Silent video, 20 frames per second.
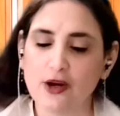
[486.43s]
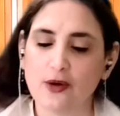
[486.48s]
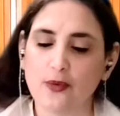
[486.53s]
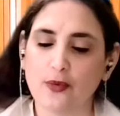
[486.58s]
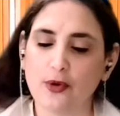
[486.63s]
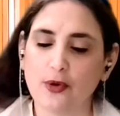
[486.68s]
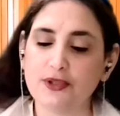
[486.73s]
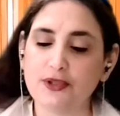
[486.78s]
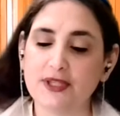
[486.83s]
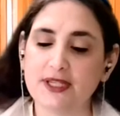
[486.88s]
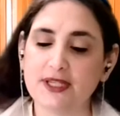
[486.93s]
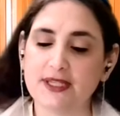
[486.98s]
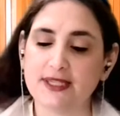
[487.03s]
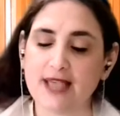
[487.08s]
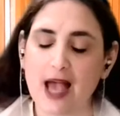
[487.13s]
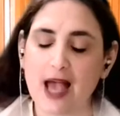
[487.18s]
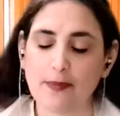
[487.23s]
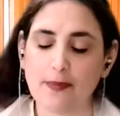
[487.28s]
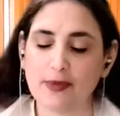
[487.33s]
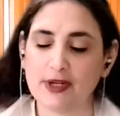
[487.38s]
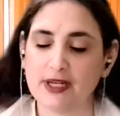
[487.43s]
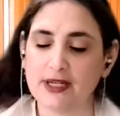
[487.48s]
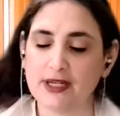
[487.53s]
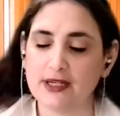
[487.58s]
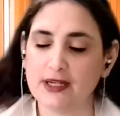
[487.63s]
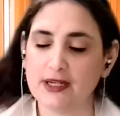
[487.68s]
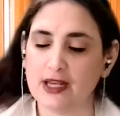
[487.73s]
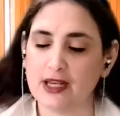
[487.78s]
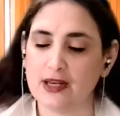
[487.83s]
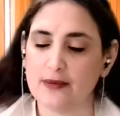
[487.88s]
Rosie
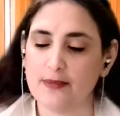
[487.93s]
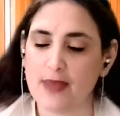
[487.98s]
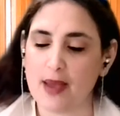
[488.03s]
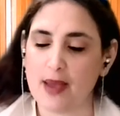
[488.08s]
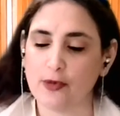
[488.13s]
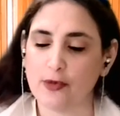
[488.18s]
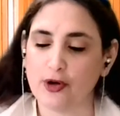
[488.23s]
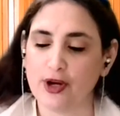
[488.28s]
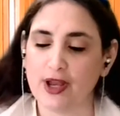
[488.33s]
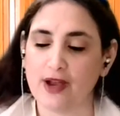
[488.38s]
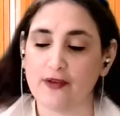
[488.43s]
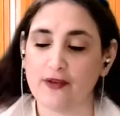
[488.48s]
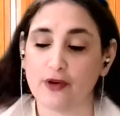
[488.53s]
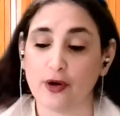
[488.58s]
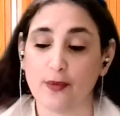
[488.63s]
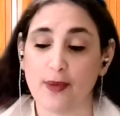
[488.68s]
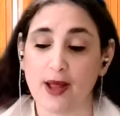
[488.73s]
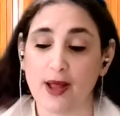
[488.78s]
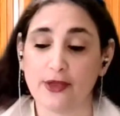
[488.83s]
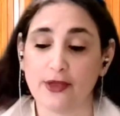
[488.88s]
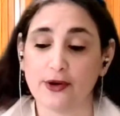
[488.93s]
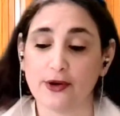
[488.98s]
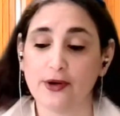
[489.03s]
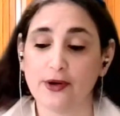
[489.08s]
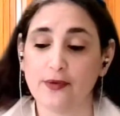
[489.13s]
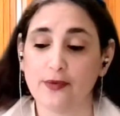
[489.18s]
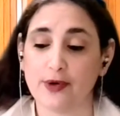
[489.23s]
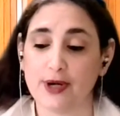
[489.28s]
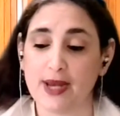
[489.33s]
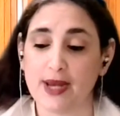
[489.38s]
Sapidin in memory of her
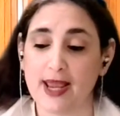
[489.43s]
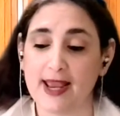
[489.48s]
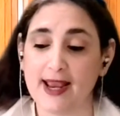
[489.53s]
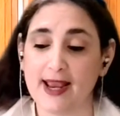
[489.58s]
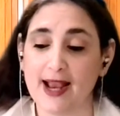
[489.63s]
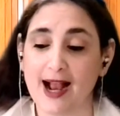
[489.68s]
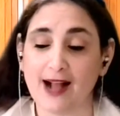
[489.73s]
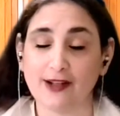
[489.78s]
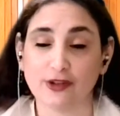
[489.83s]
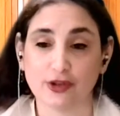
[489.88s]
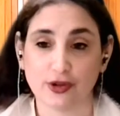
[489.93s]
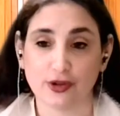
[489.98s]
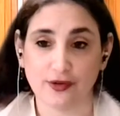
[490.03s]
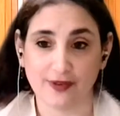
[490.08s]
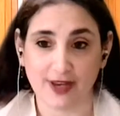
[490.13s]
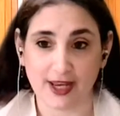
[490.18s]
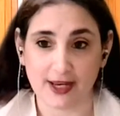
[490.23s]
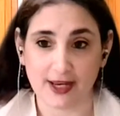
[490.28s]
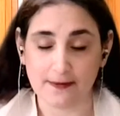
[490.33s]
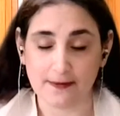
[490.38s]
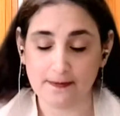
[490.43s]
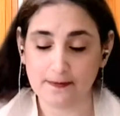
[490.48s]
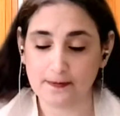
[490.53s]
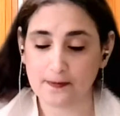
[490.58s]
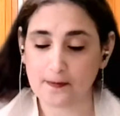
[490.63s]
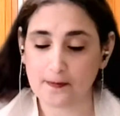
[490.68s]
mother, Renee Altervain,